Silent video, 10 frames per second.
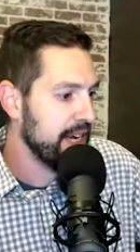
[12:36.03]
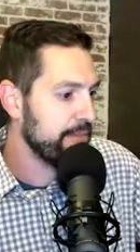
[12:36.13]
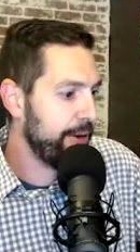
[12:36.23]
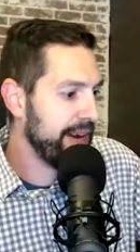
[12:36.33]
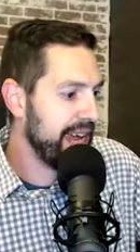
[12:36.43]

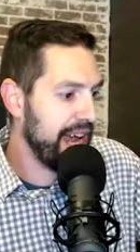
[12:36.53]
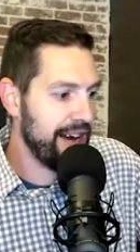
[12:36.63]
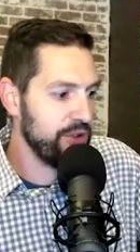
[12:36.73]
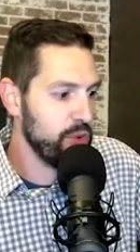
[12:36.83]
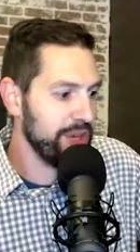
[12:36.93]
Pray
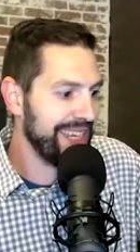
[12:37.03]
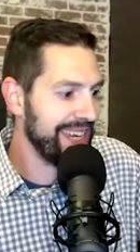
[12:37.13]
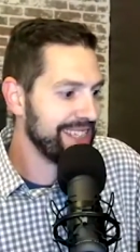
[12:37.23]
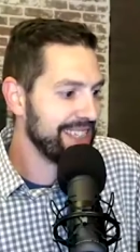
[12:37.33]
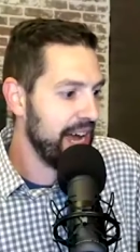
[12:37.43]
everyone
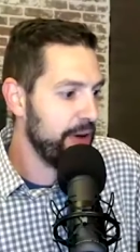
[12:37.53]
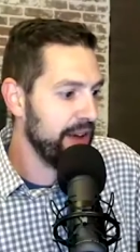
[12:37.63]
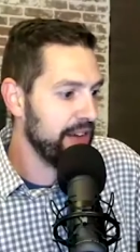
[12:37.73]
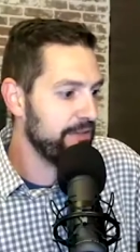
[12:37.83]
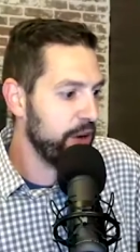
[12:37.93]
gets
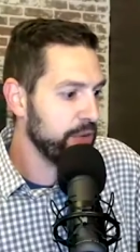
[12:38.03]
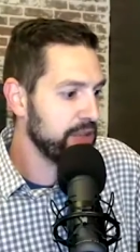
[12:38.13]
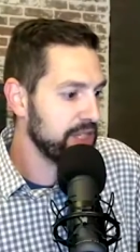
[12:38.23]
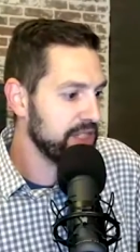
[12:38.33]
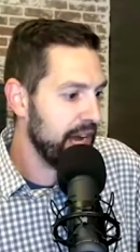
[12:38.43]
out and
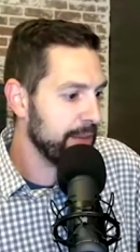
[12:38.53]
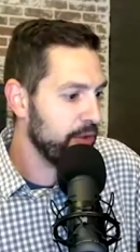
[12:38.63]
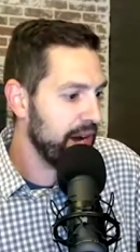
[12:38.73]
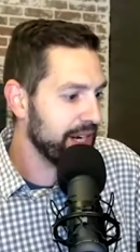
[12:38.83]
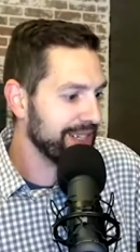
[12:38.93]
votes this time
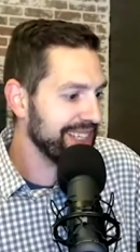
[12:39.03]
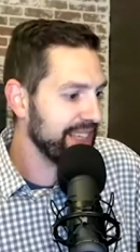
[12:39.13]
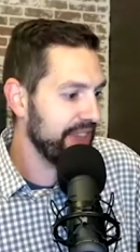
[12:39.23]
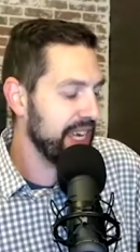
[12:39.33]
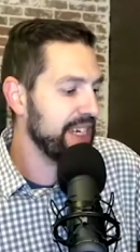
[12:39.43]
around.
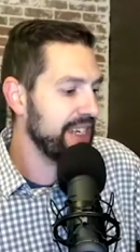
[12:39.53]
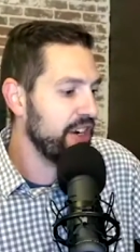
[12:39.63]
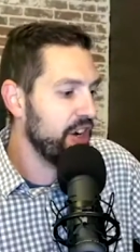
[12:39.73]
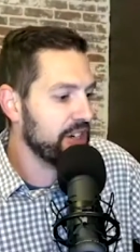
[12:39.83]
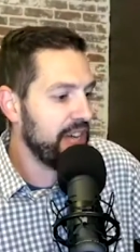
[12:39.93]
And in
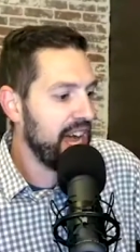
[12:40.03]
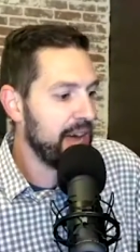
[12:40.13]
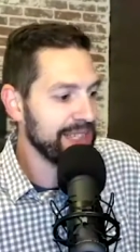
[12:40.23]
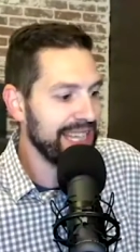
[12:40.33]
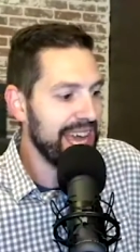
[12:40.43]
all
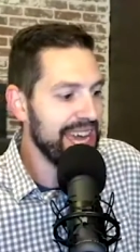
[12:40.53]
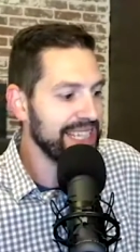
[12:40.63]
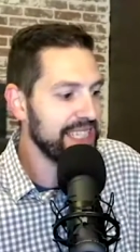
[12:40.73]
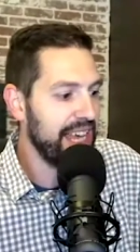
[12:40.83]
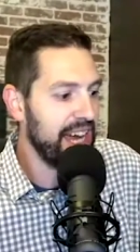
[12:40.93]
caps,
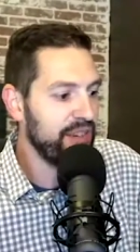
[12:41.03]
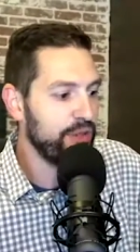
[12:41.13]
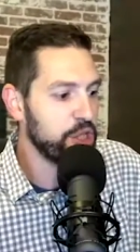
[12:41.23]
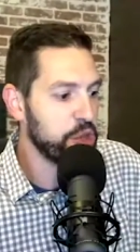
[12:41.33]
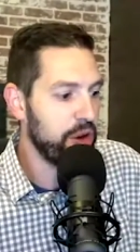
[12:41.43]
landslide
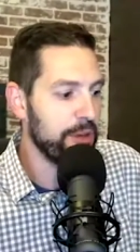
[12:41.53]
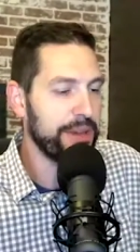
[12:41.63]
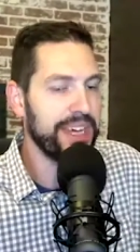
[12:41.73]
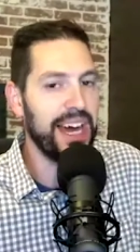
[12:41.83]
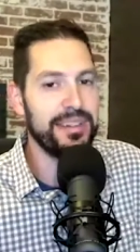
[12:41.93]
for
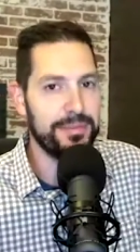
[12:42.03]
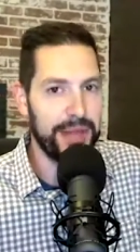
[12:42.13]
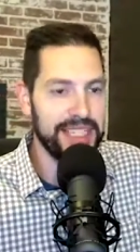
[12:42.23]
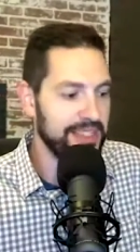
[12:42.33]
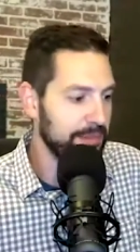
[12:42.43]
Trump. God
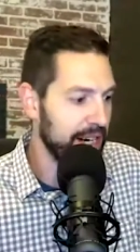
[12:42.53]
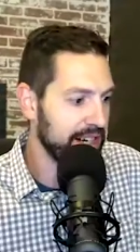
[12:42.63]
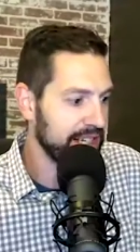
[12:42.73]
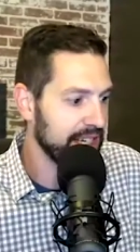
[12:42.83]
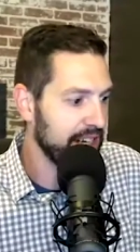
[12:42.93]
bless
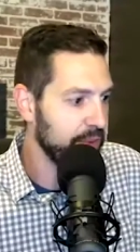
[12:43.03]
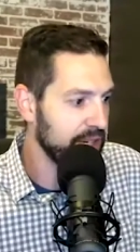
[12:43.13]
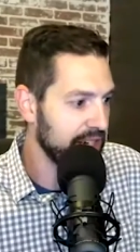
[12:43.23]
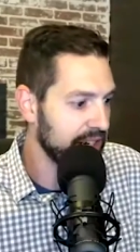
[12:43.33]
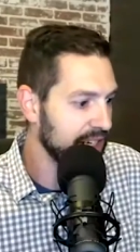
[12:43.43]
America. Another
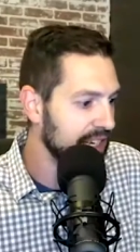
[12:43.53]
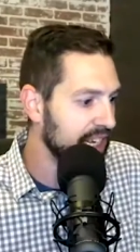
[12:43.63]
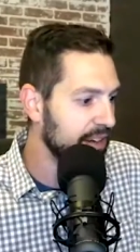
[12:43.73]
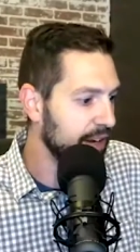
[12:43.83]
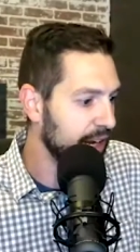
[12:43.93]
one here
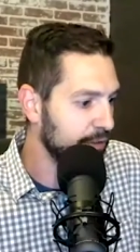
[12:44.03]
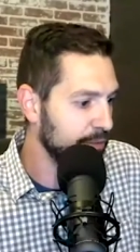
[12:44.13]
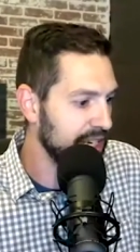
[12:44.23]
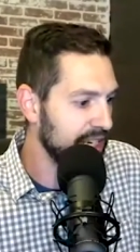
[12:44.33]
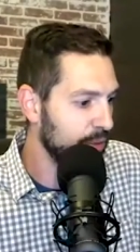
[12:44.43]

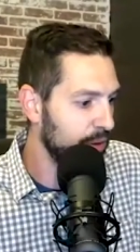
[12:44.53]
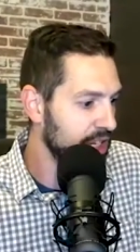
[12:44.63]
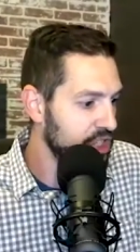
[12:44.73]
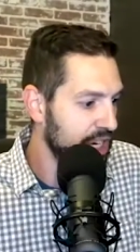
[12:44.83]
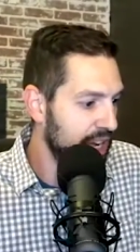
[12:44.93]
from Andy.
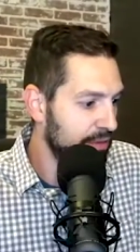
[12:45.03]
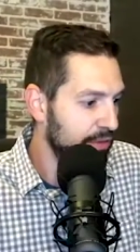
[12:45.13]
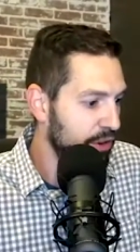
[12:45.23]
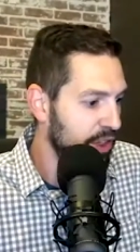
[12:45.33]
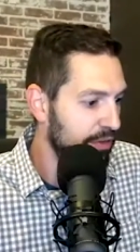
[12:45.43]
Watch
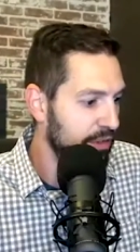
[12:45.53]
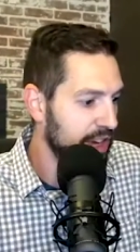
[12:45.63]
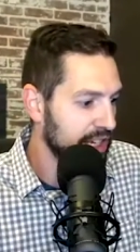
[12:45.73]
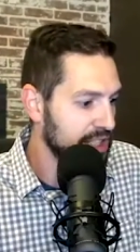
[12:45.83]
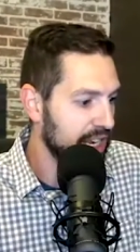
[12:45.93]
out for the
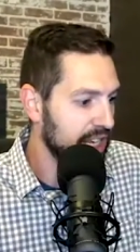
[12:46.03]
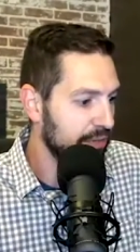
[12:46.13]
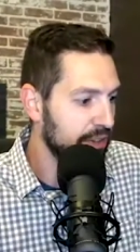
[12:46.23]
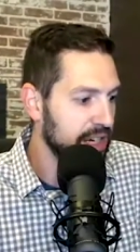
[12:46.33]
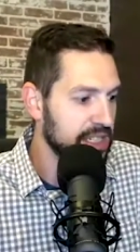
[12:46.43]
fix. Yeah, the
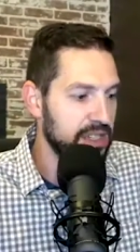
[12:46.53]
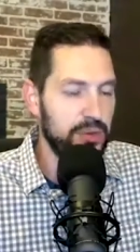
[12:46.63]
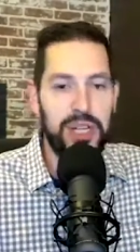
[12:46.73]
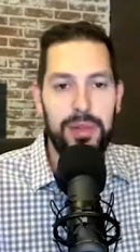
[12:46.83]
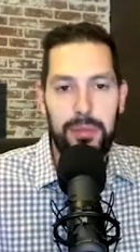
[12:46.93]
fix. So
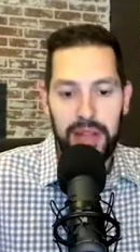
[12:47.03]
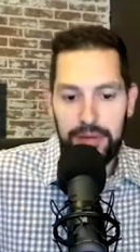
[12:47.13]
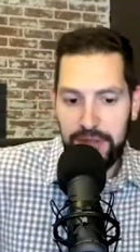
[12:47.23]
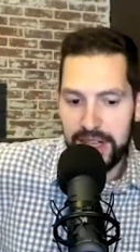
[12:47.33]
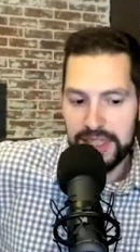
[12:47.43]
what do you mean by the
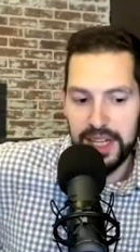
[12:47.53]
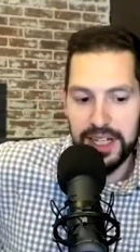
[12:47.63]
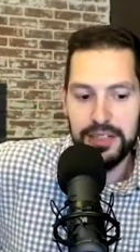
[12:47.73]
fix, Andy?